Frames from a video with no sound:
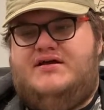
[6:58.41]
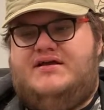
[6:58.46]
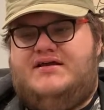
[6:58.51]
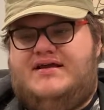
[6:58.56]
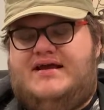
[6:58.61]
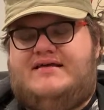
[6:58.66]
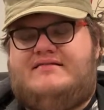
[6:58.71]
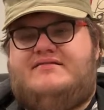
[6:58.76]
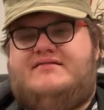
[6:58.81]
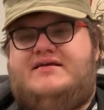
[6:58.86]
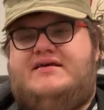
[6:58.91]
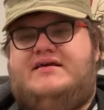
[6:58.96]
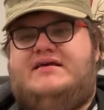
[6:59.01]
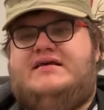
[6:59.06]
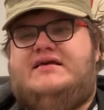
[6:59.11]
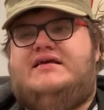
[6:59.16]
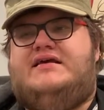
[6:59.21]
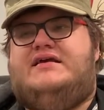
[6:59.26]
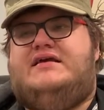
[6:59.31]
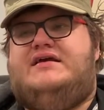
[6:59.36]

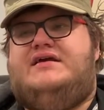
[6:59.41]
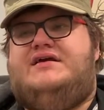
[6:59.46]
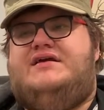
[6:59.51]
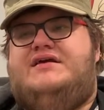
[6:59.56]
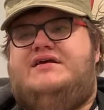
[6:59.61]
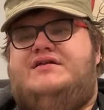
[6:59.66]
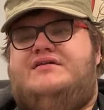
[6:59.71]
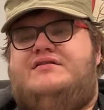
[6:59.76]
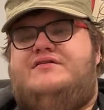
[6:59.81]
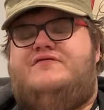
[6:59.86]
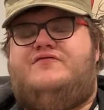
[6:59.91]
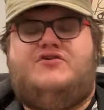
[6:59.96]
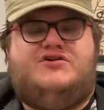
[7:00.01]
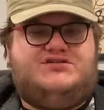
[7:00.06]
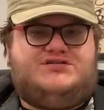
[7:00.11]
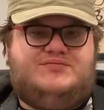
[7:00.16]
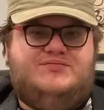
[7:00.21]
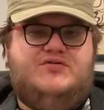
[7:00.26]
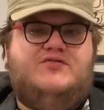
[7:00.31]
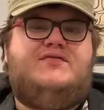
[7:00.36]
guesting in the
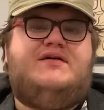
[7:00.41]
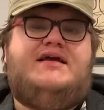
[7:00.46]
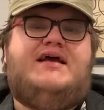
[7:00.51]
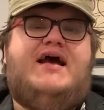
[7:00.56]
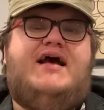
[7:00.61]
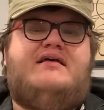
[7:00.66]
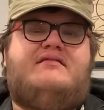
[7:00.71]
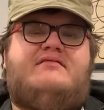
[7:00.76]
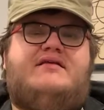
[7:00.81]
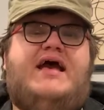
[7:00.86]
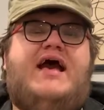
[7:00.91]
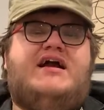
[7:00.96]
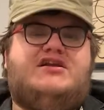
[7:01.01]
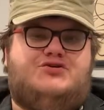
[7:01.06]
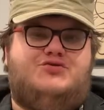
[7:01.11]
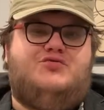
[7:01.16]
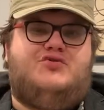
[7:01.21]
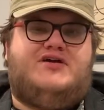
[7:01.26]
first movie as actual